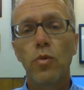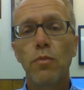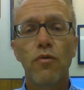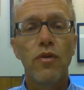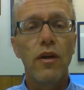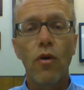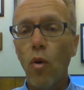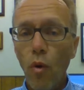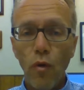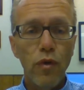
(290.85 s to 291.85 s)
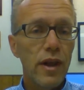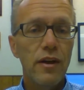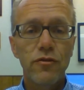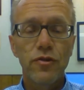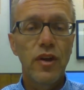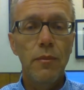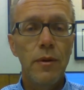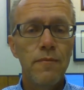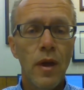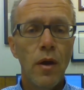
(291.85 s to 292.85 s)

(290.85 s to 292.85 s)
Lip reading: We provide the whole financial statement.